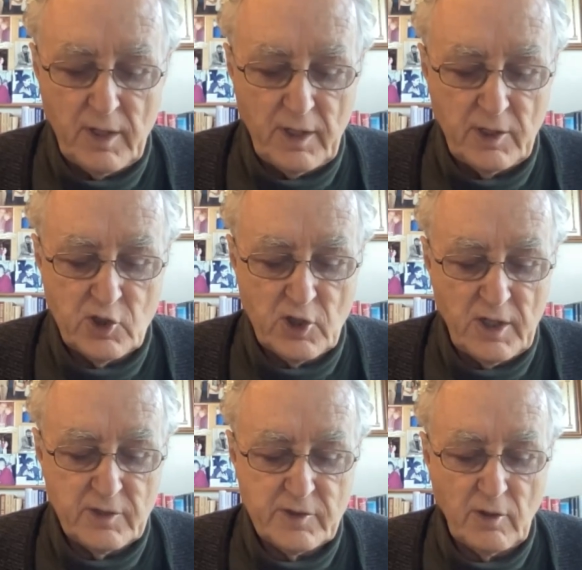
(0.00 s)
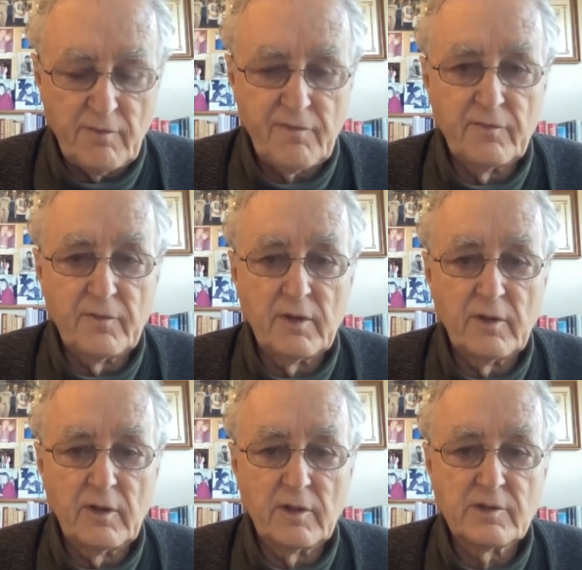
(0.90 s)
engineers often
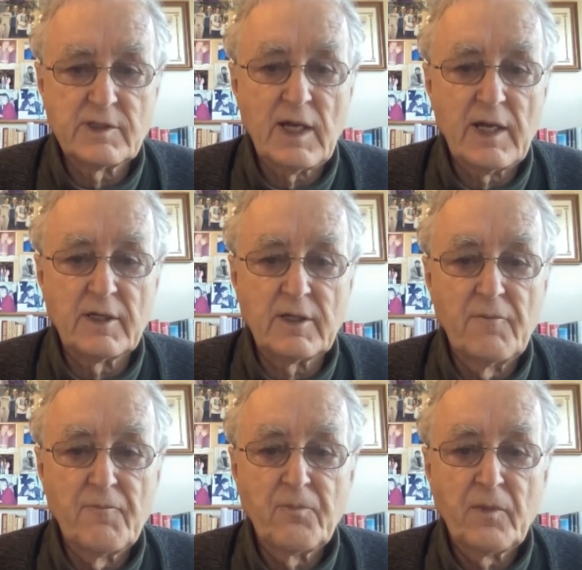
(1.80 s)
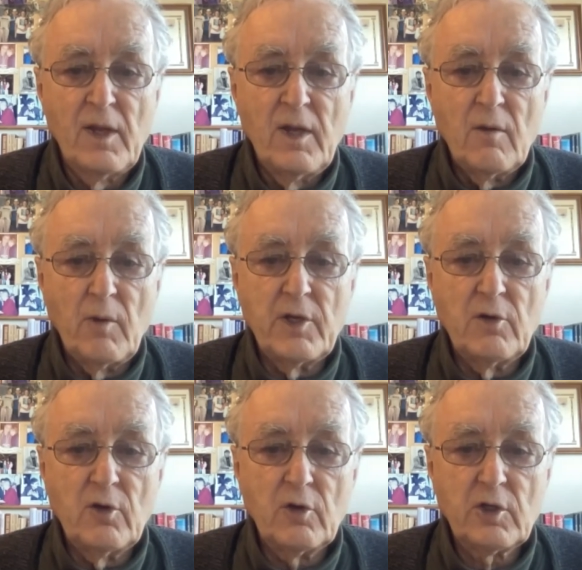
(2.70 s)
cite, when you
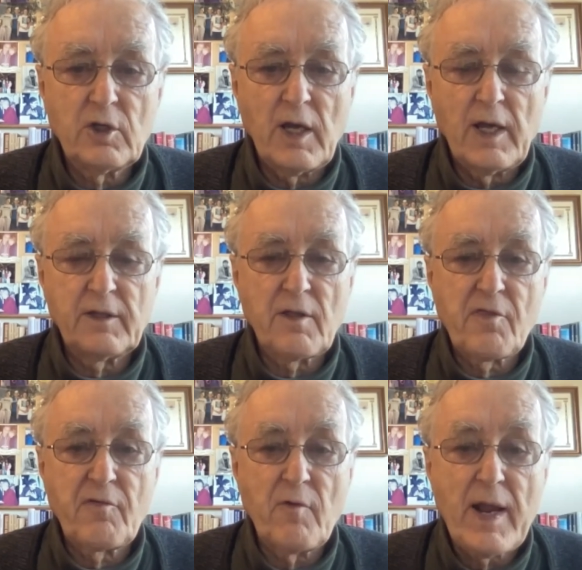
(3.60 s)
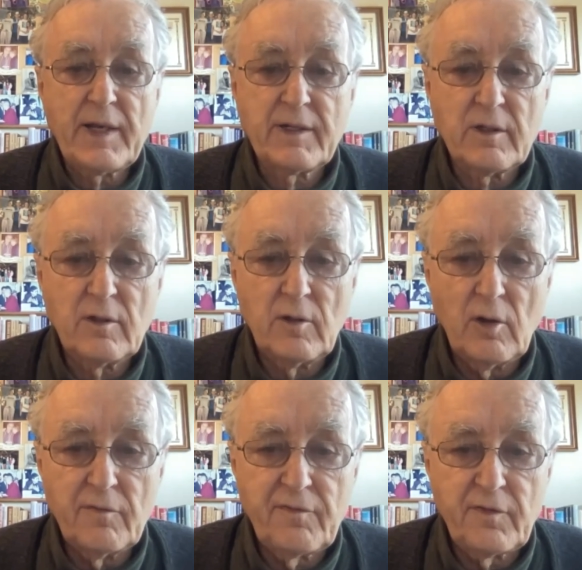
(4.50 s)
look at the thread
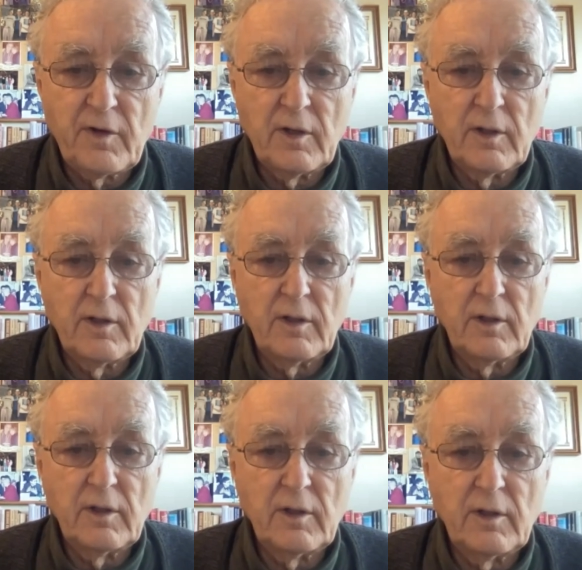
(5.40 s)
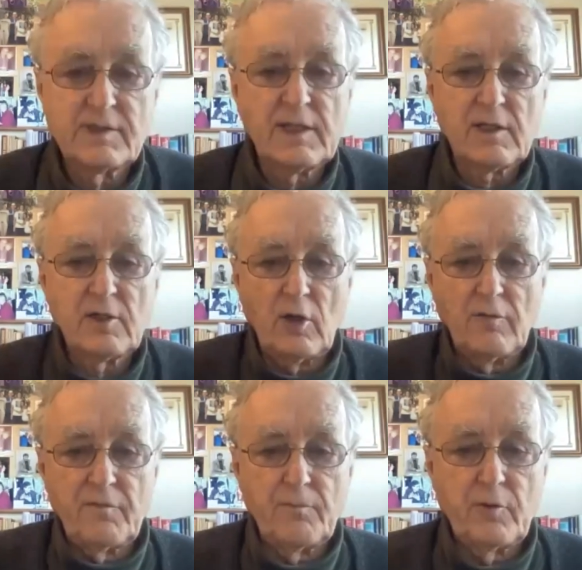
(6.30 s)
of silk
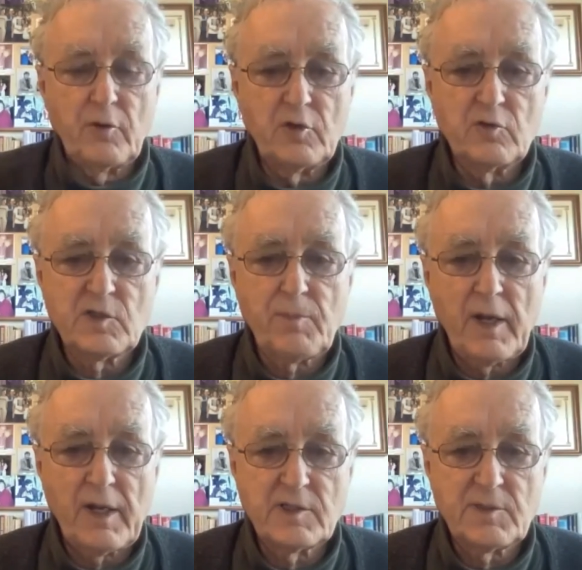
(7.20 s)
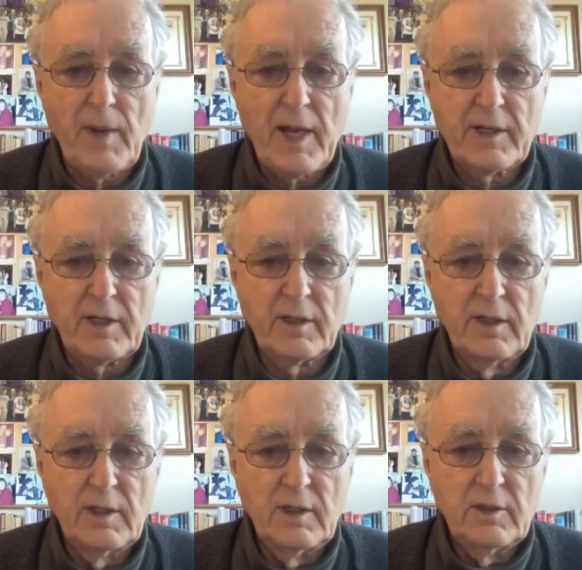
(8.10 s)
produced by a spider
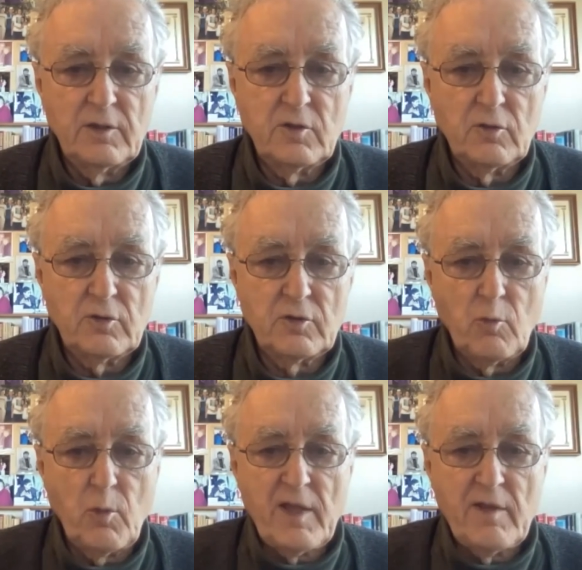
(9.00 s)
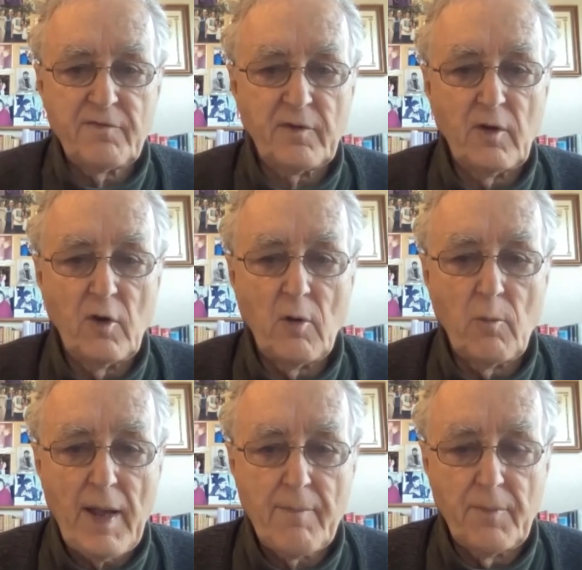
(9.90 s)
to weave her
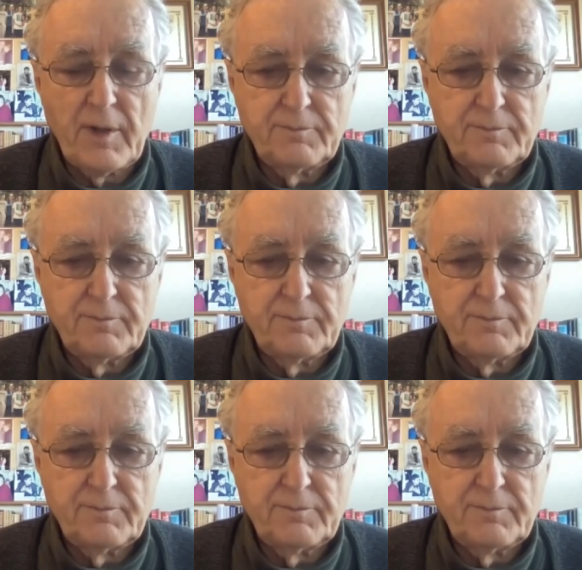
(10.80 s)
web,